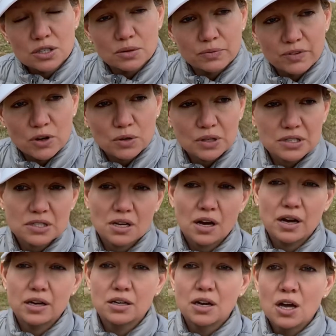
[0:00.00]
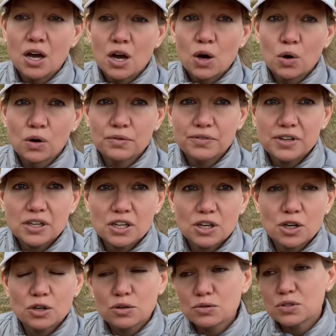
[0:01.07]
focus on or
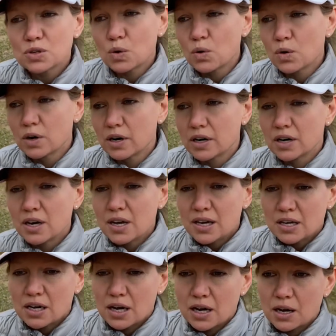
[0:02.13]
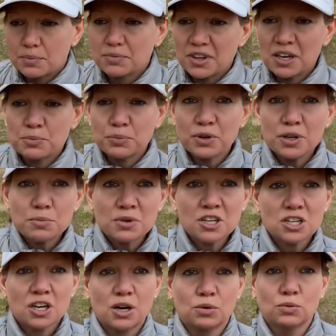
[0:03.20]
videos, or um, they pretty
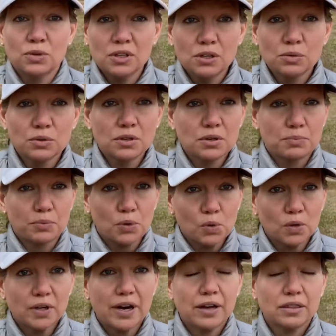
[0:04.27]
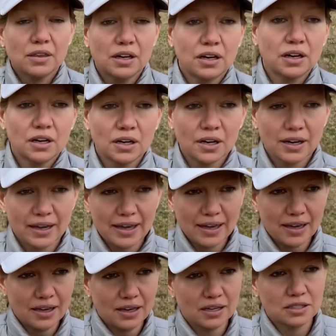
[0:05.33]
much got really, really bored out there,
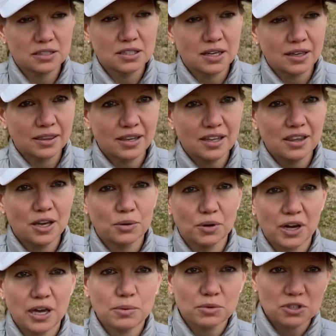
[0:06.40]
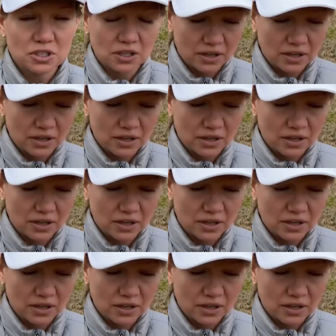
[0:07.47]
and then they were able to